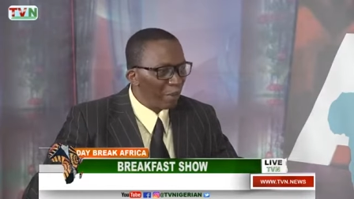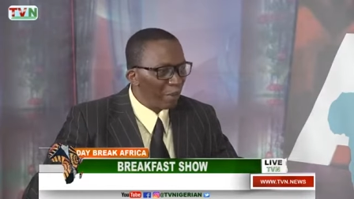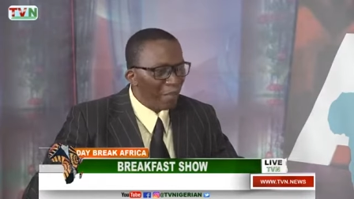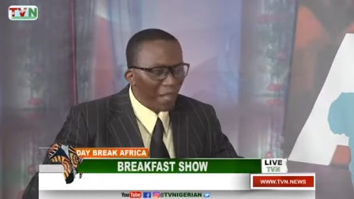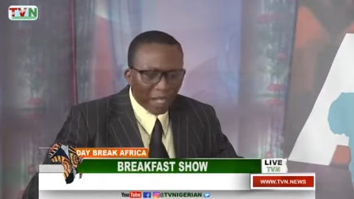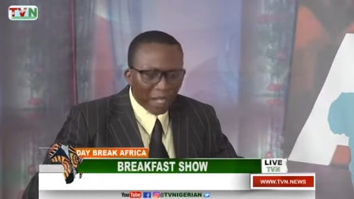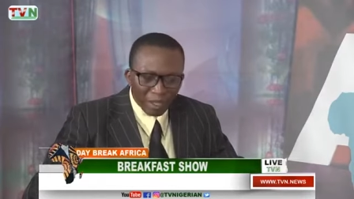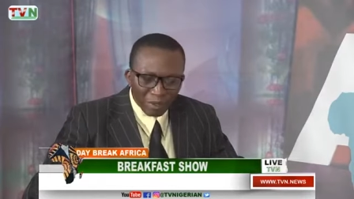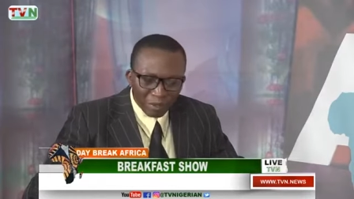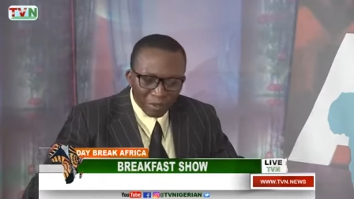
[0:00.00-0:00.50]

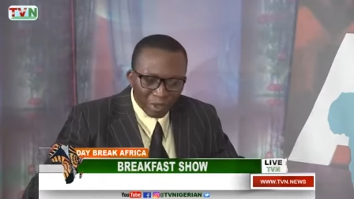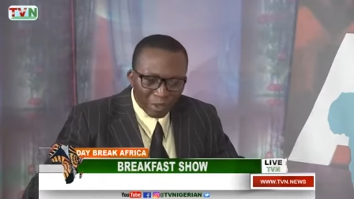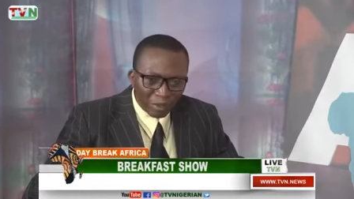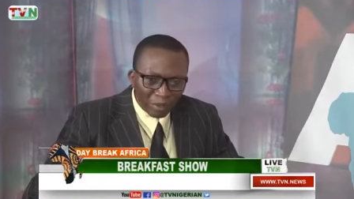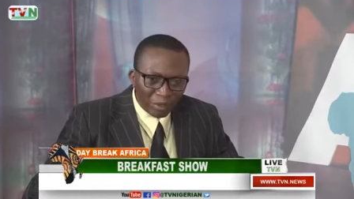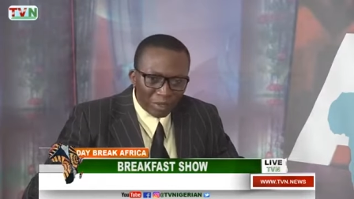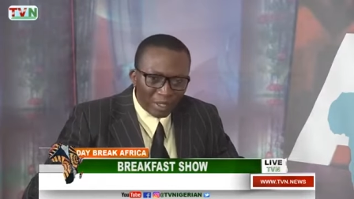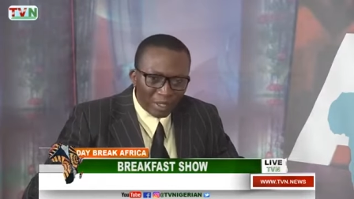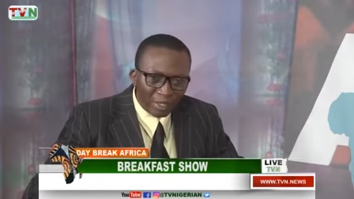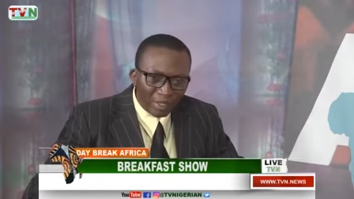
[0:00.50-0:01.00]
how the
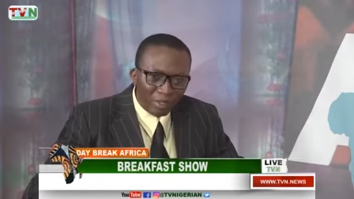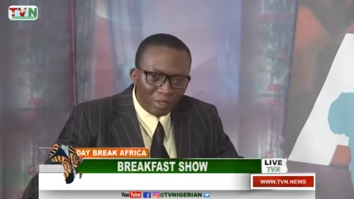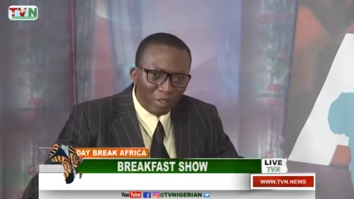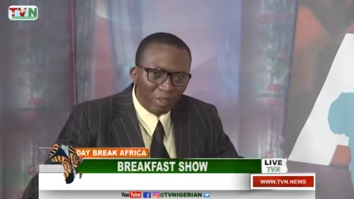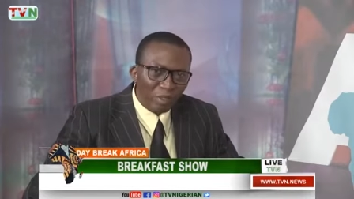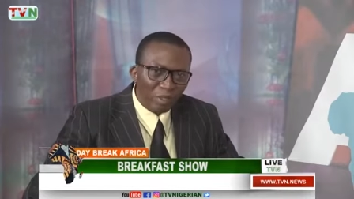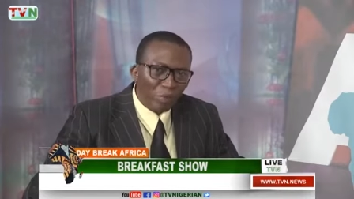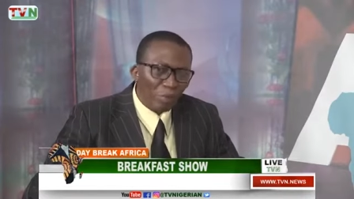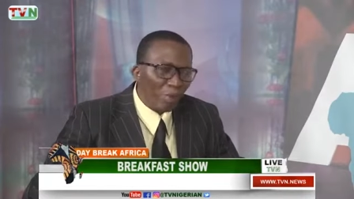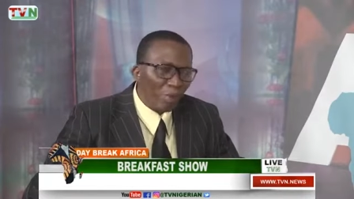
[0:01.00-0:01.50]
whole thing
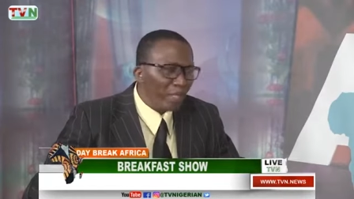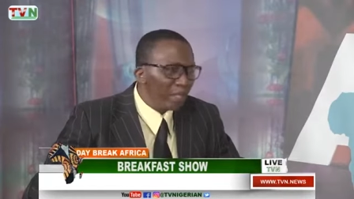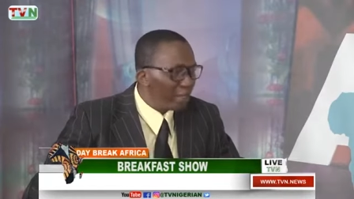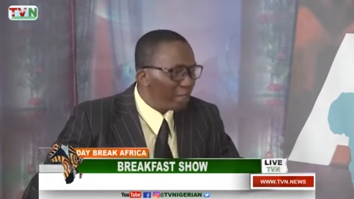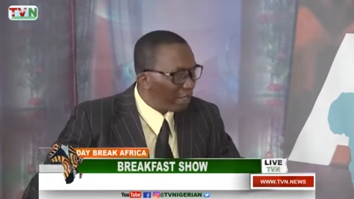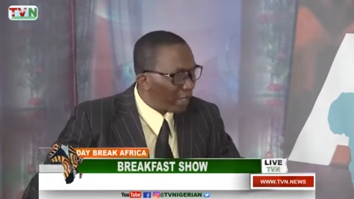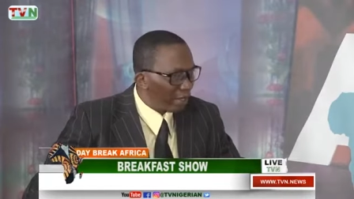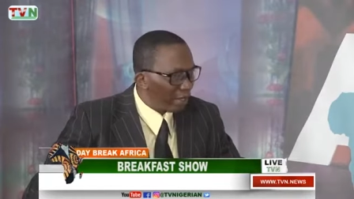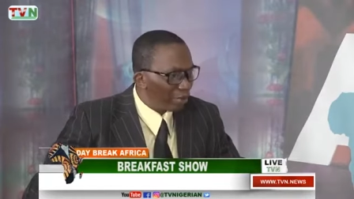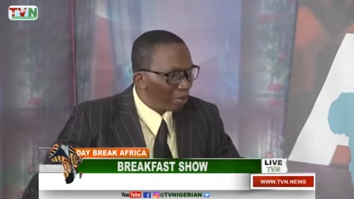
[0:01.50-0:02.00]
went
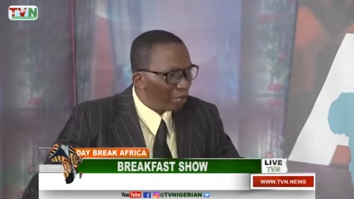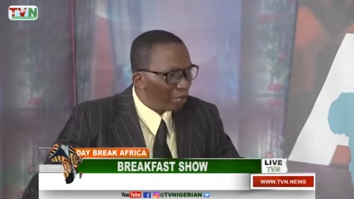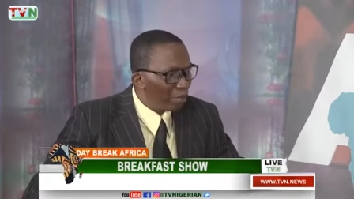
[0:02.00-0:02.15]
down.